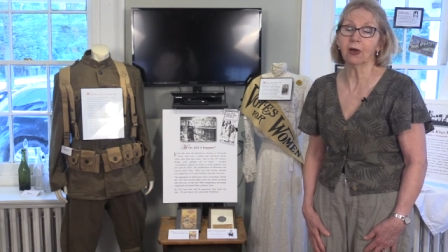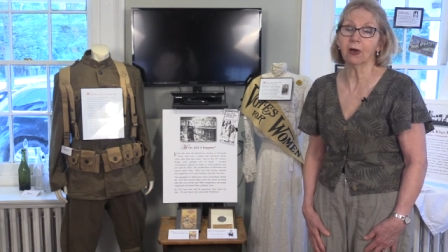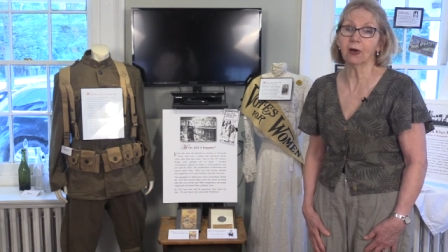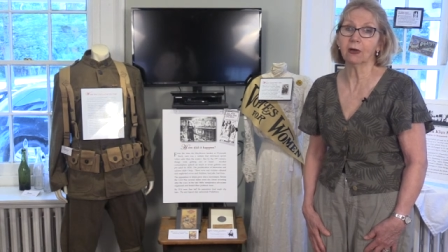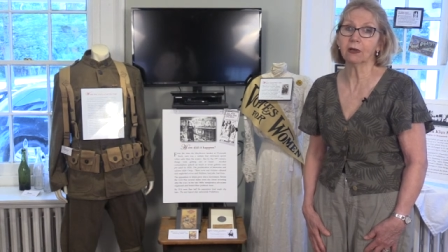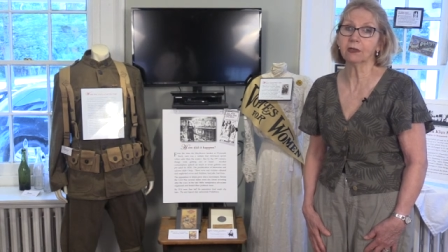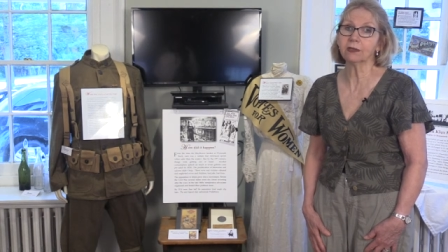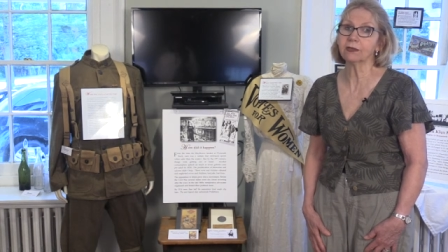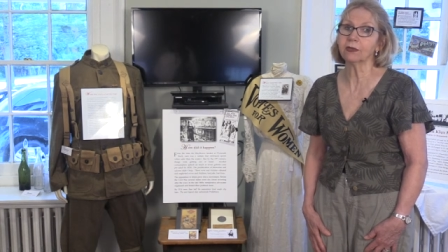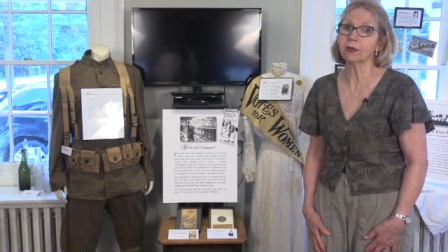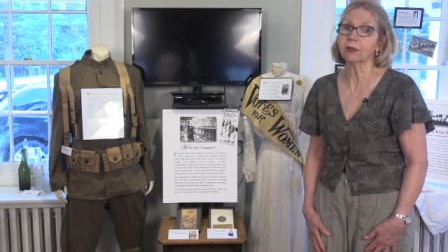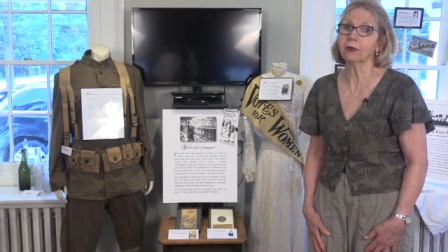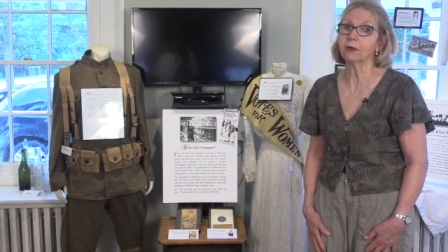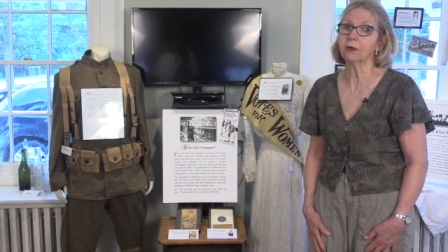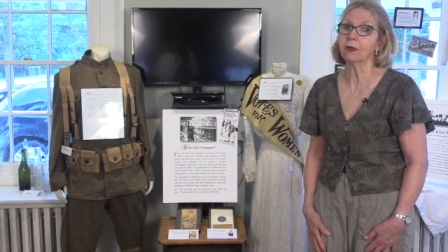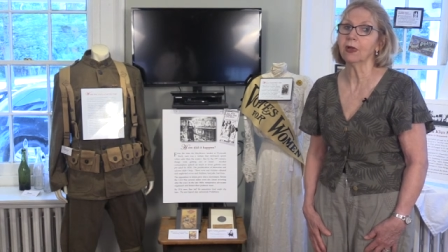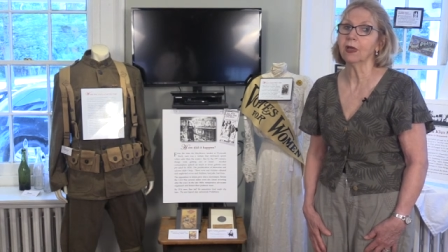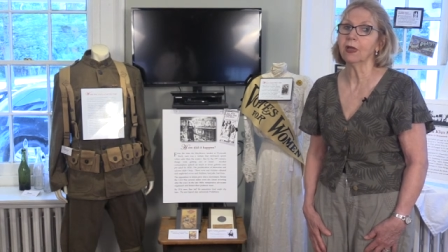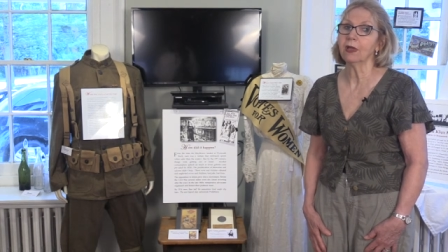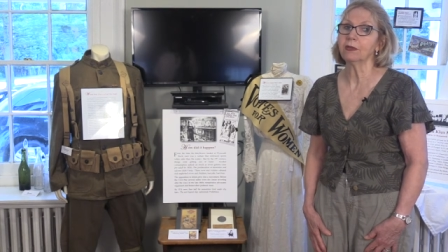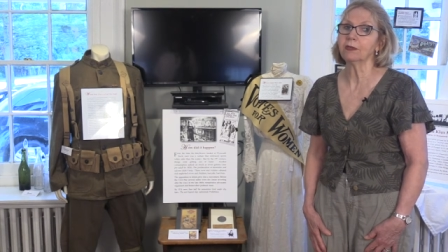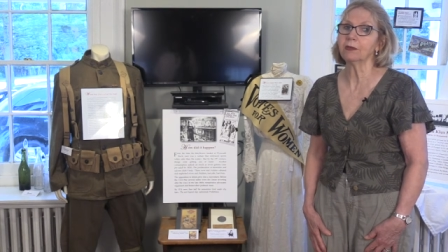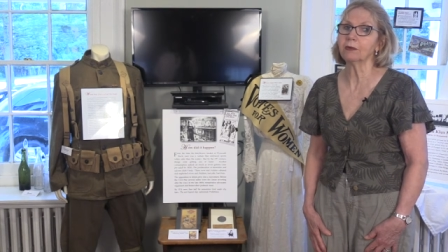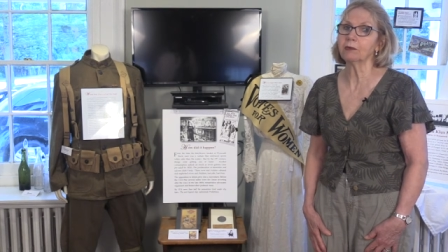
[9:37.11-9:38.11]
Also,
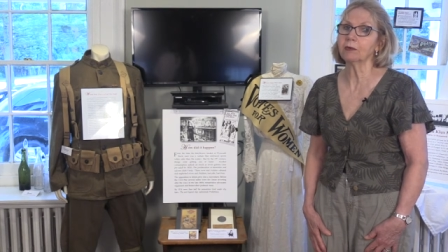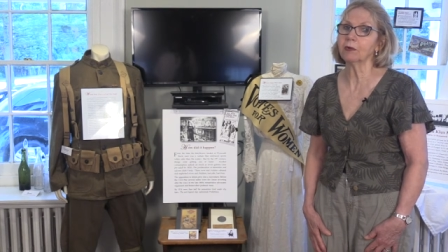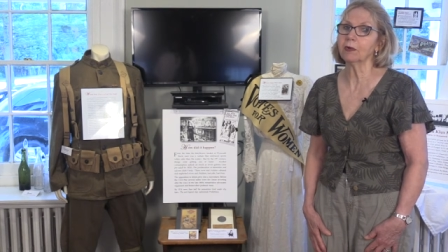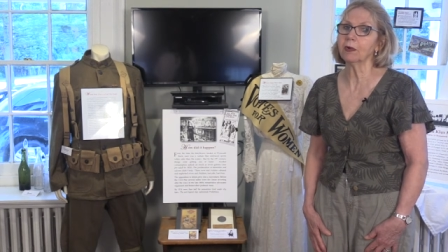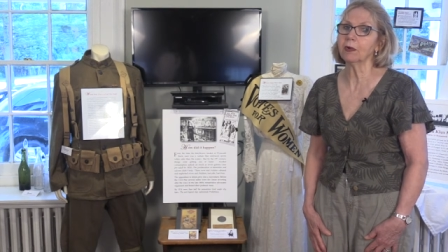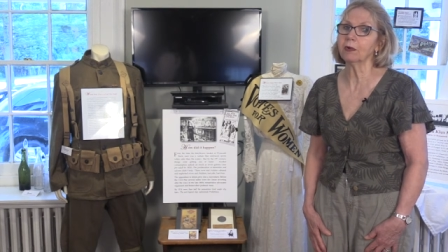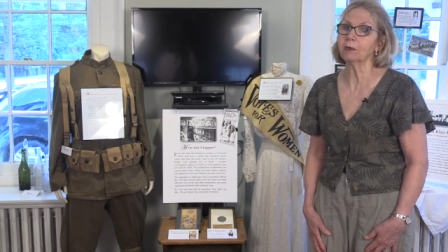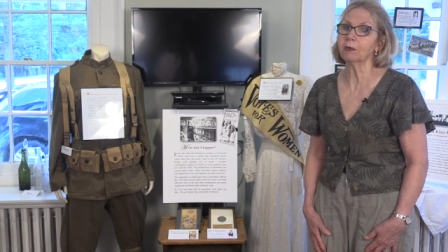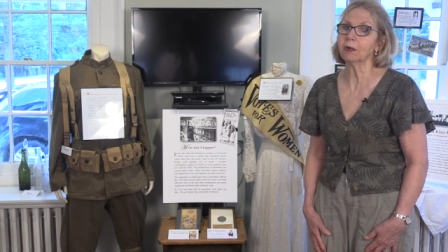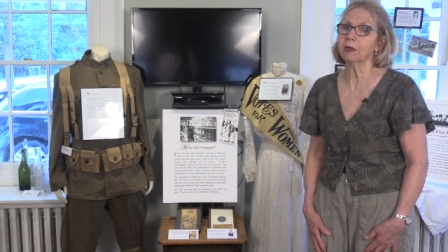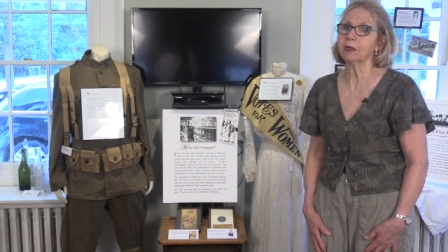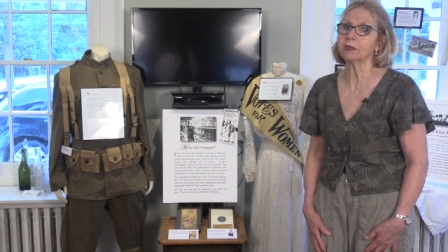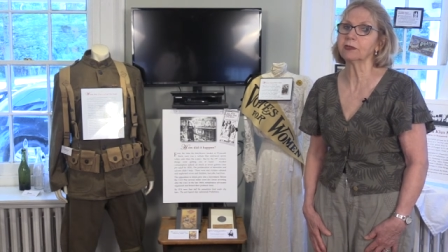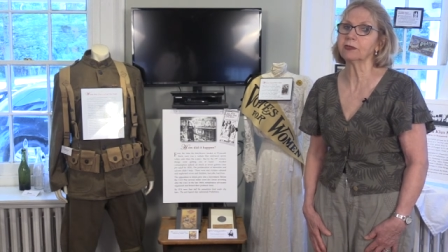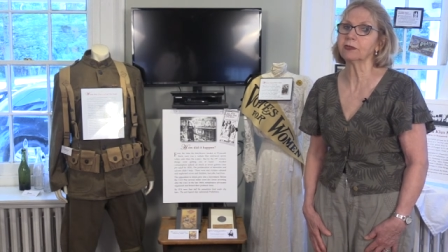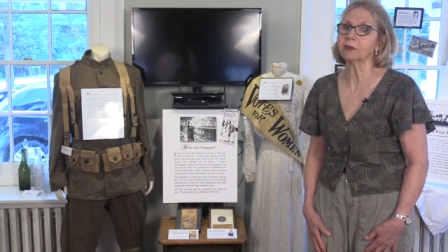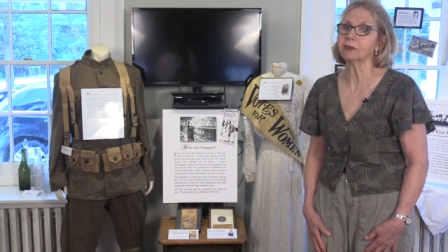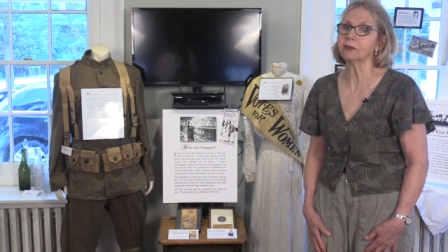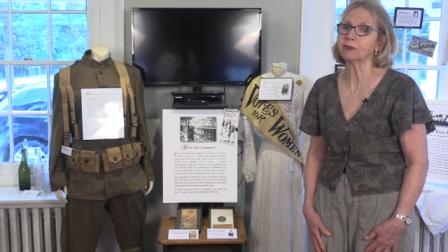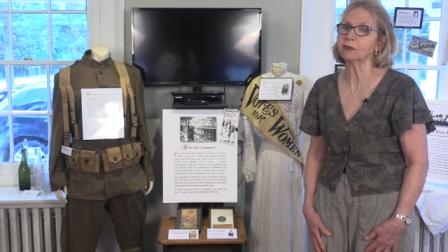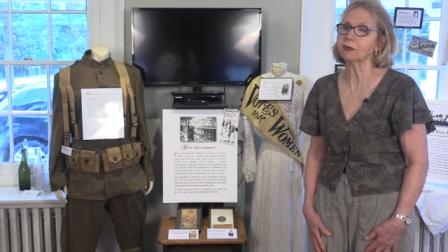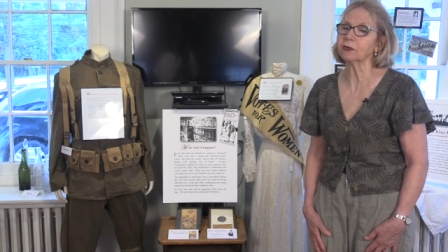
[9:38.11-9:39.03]
the war was